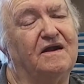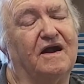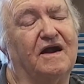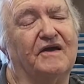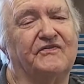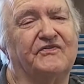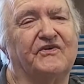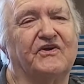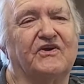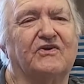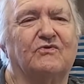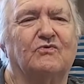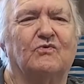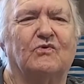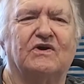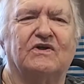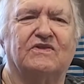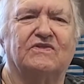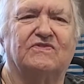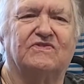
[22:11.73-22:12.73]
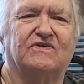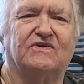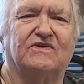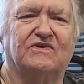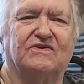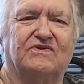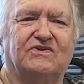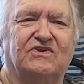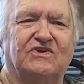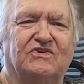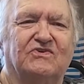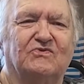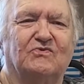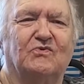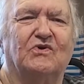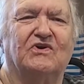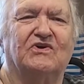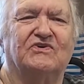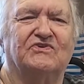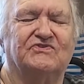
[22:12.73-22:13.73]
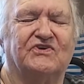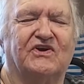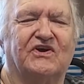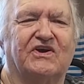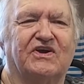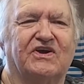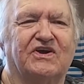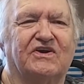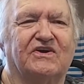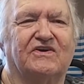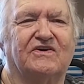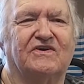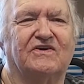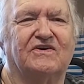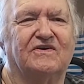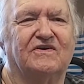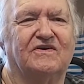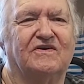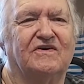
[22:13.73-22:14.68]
I think what the deal was, I uh,